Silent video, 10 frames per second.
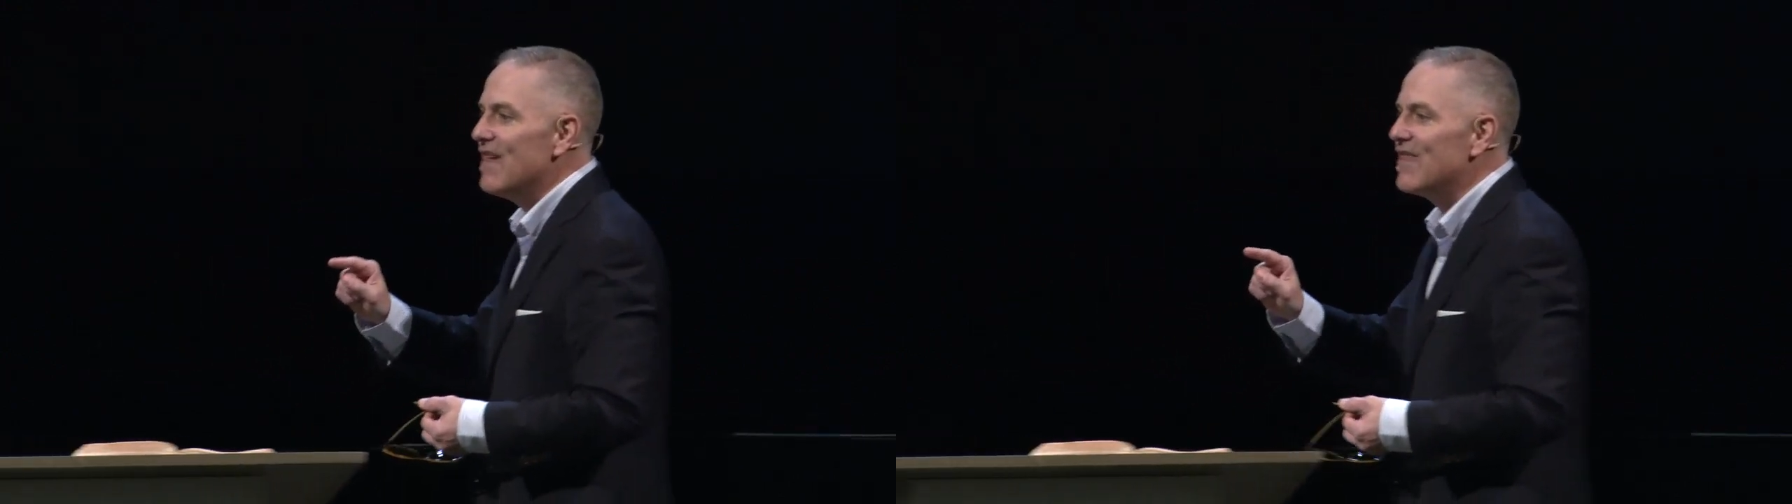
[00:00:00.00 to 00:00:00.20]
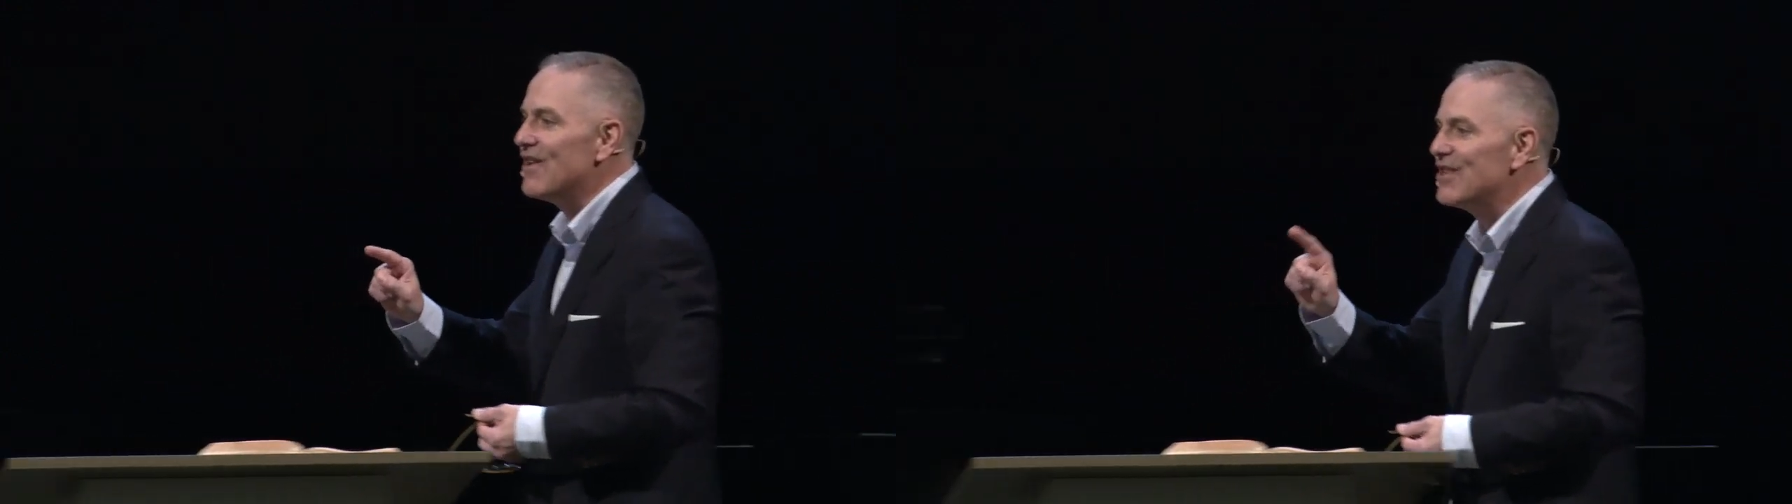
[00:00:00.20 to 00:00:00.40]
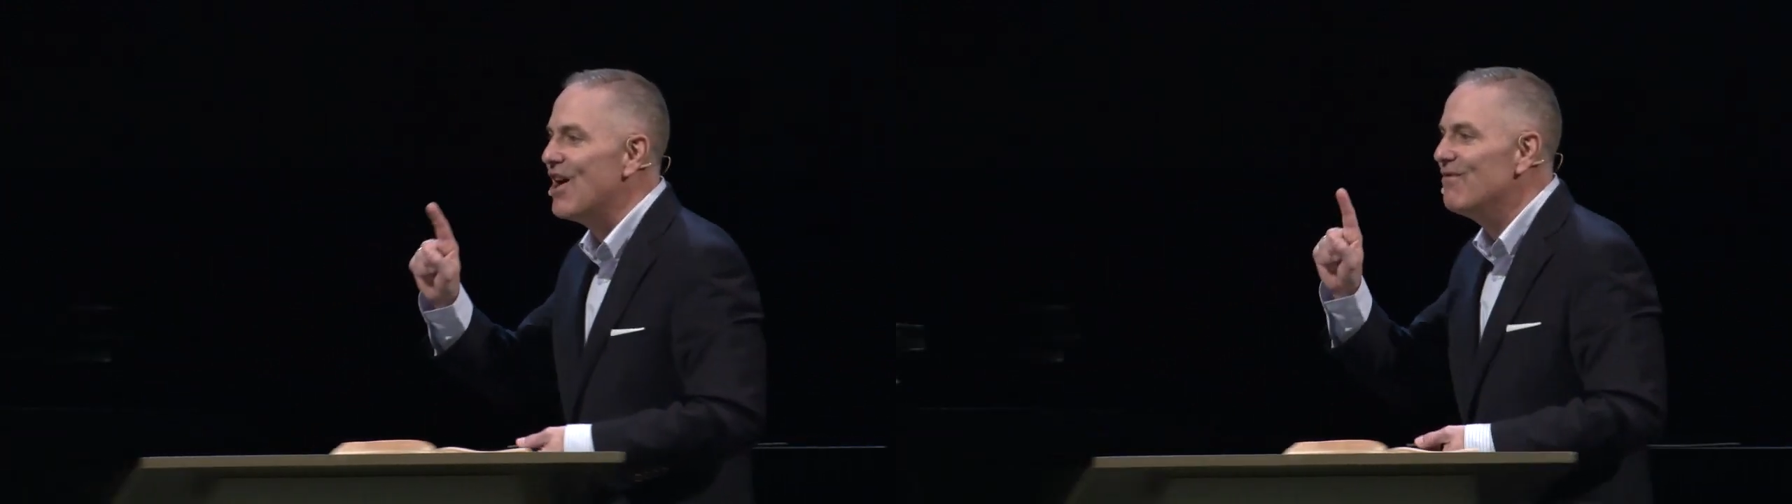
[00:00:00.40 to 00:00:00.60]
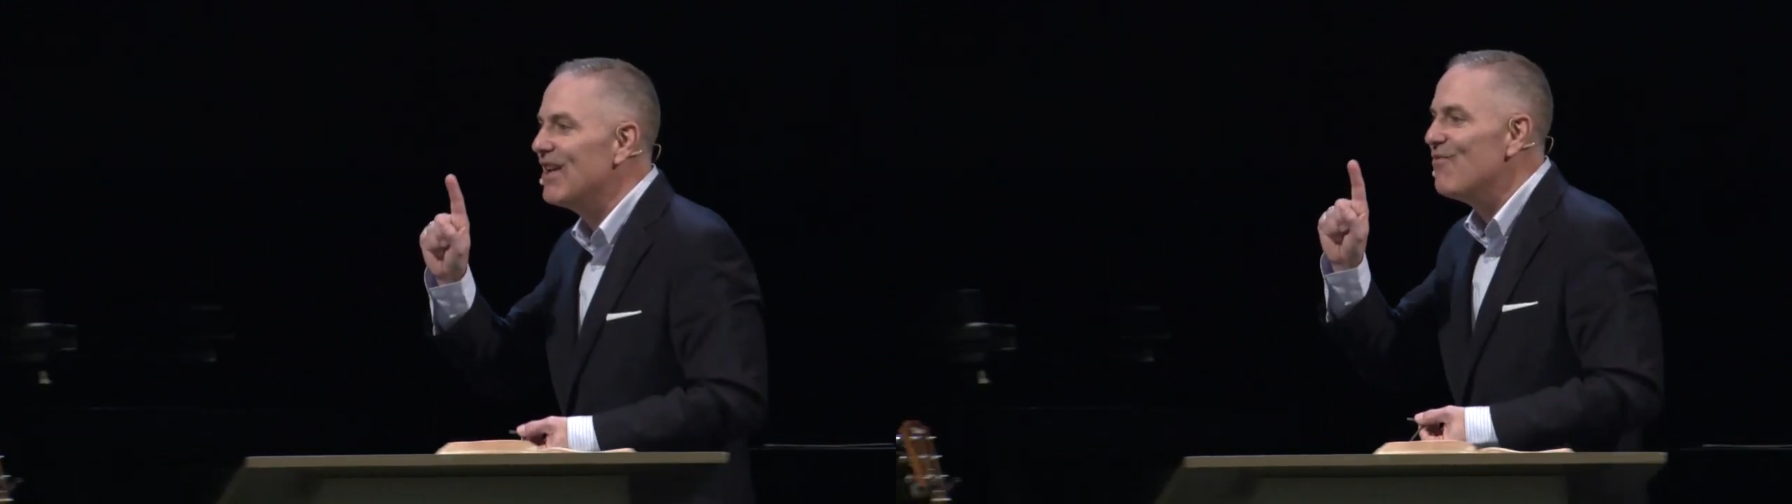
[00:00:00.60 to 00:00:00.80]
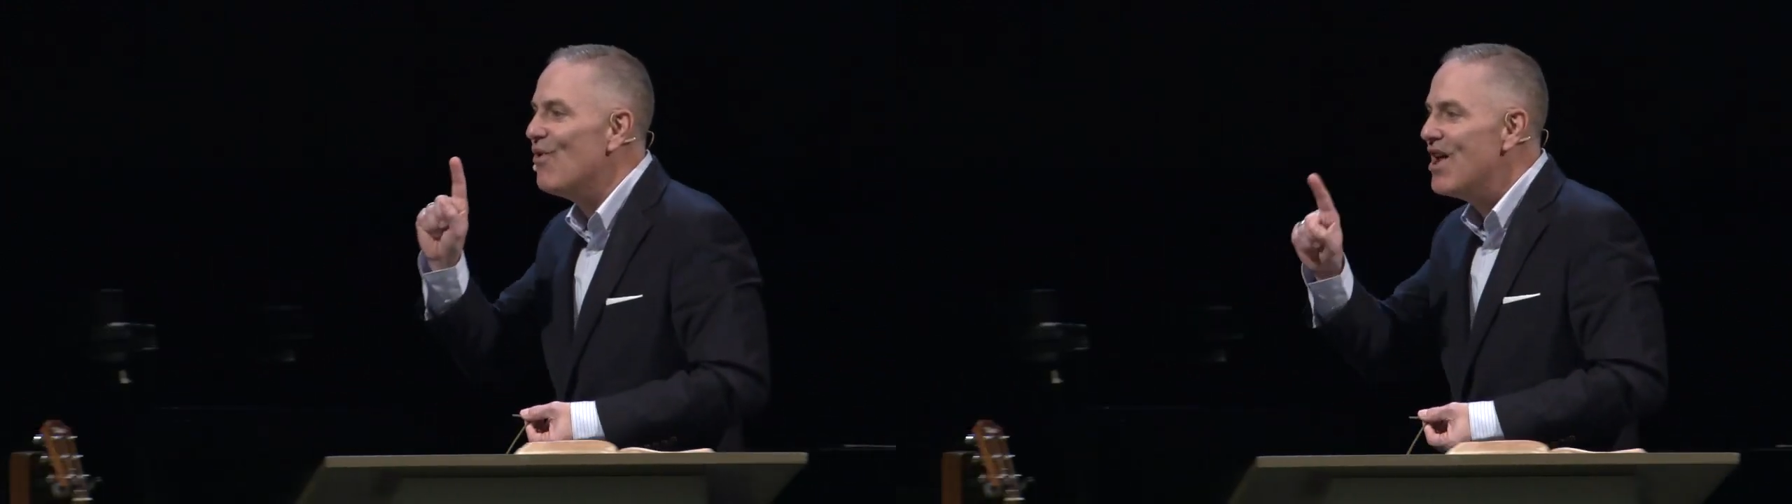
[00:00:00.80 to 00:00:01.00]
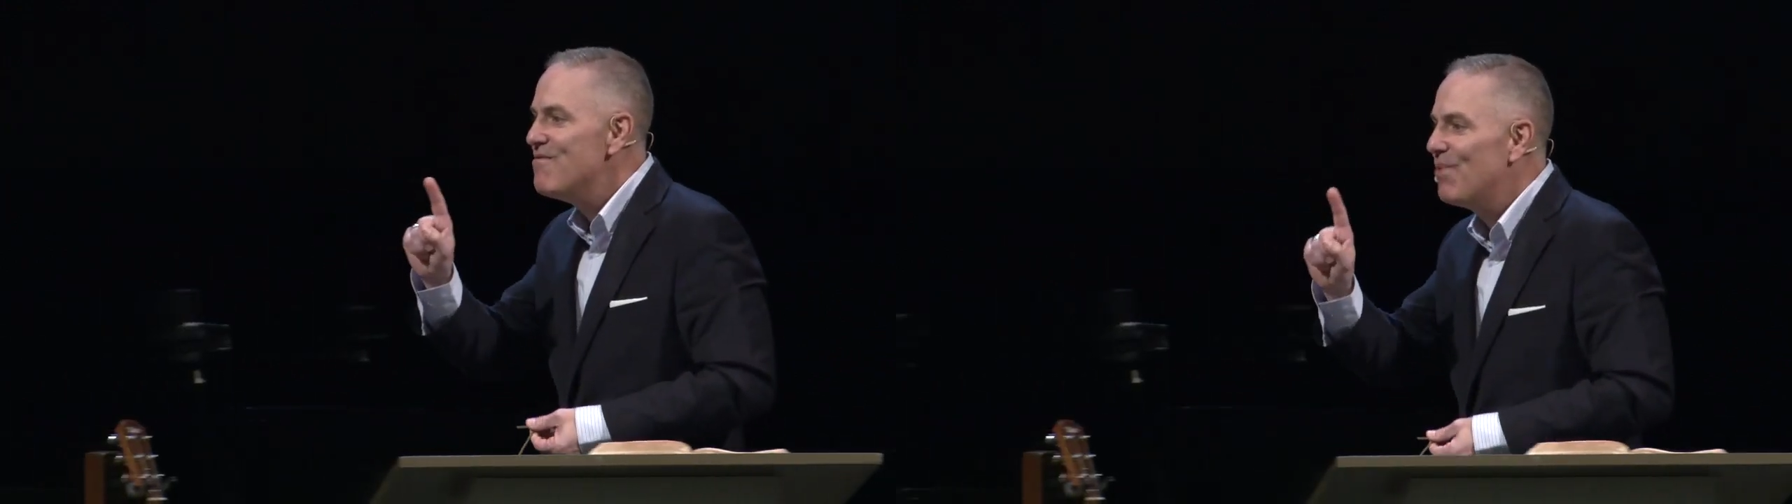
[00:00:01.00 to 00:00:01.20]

that there's only one